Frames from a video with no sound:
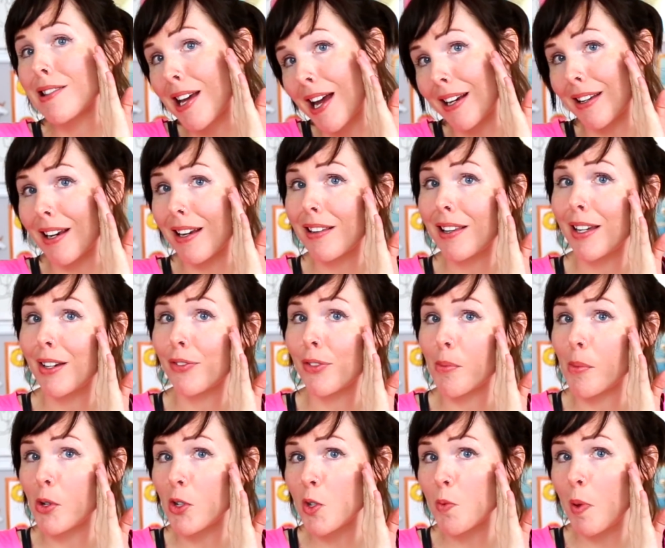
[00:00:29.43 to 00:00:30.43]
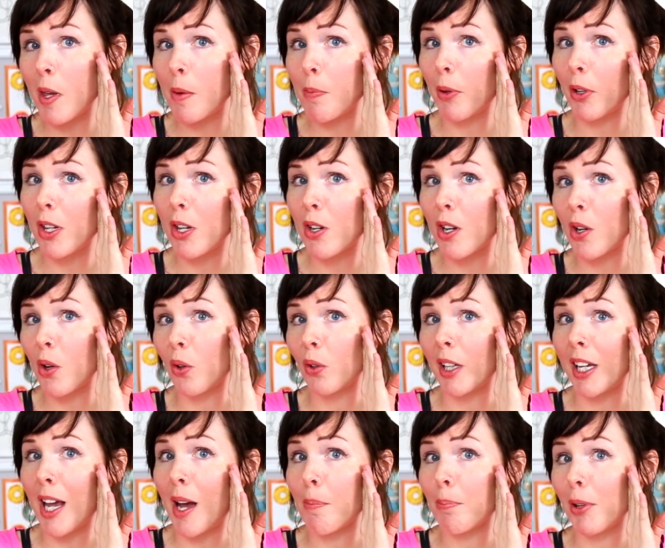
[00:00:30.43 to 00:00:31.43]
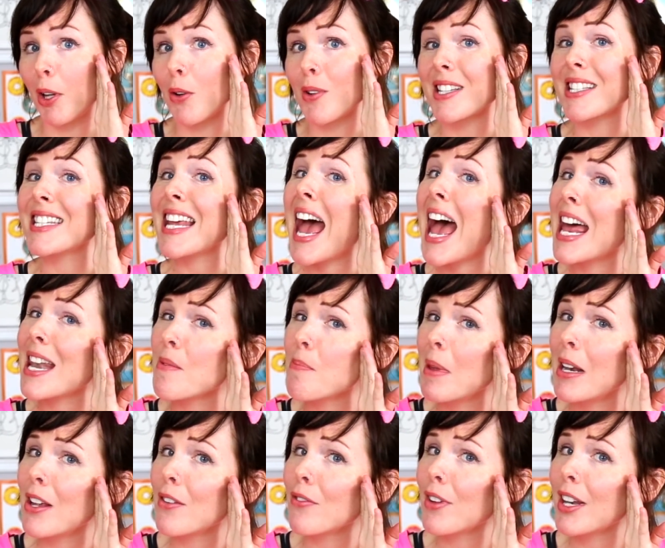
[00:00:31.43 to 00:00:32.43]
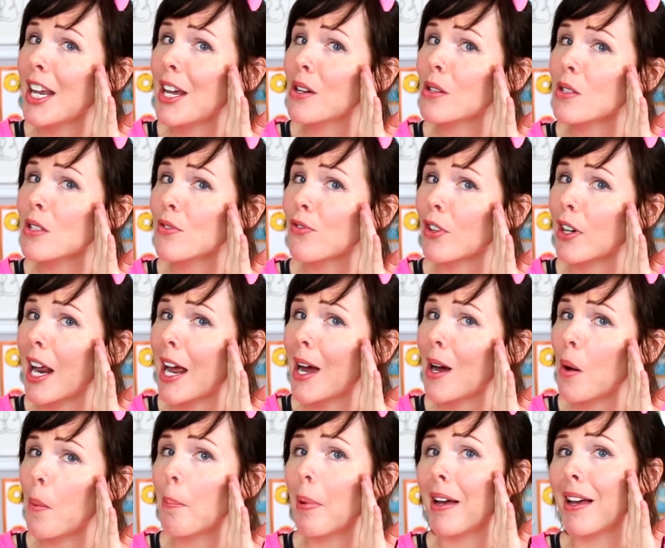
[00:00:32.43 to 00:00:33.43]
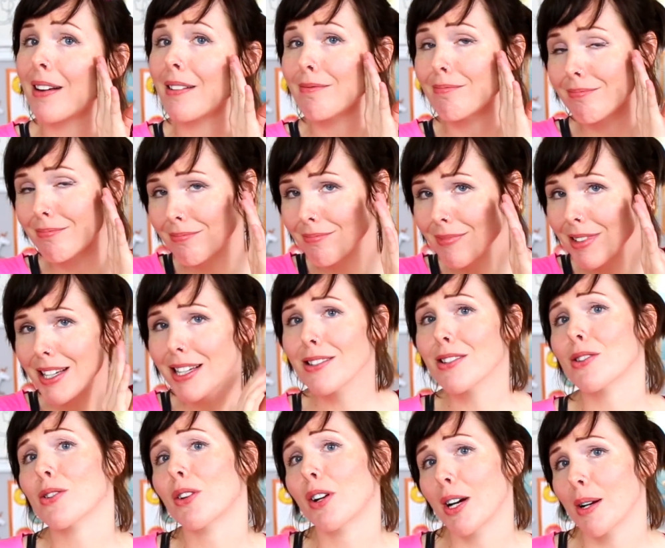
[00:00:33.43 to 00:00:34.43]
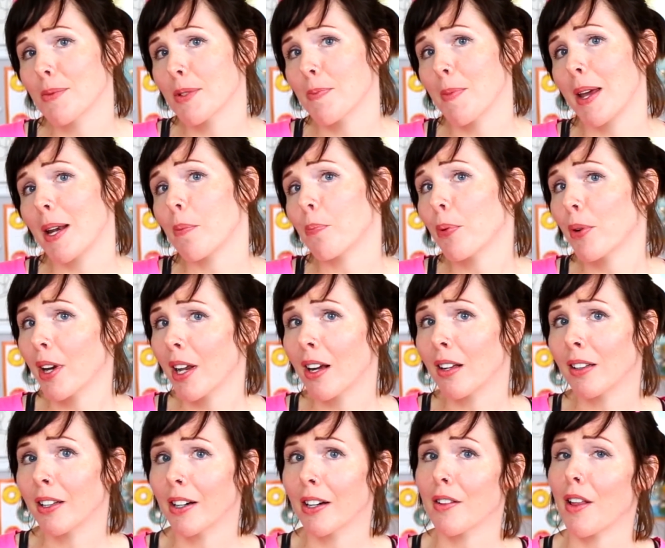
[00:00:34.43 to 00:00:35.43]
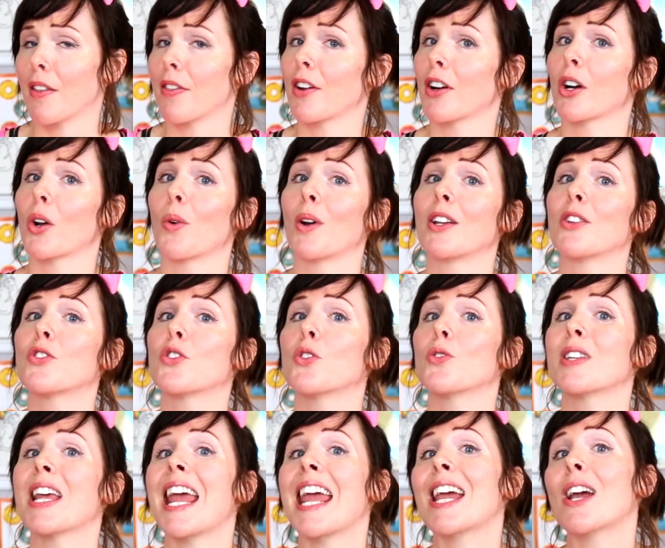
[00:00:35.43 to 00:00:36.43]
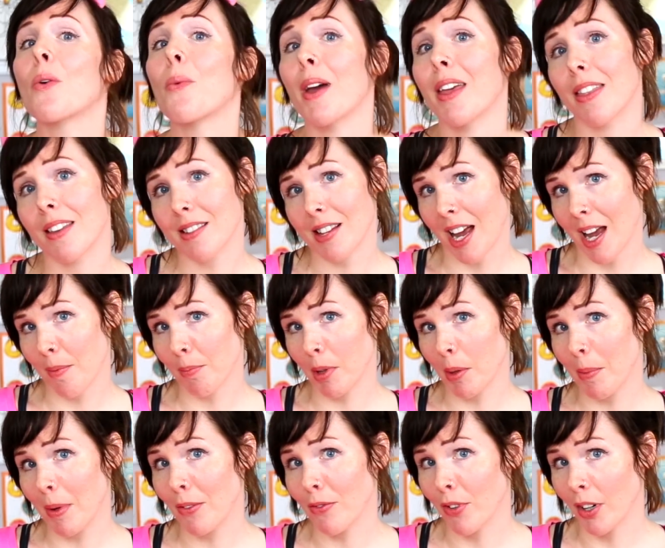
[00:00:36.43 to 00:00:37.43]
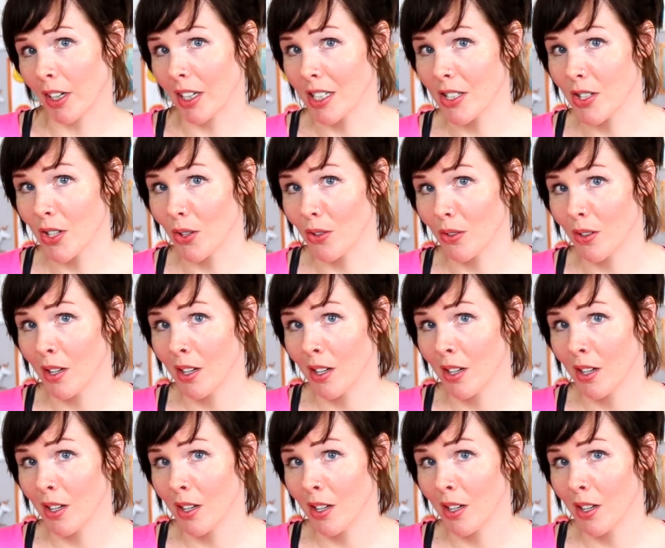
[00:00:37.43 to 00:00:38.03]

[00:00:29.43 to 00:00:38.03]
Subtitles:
technically for most people you can only upload 10-minute videos for now, but Instagram's made it pretty clear that they're going to take away the time limit very soon.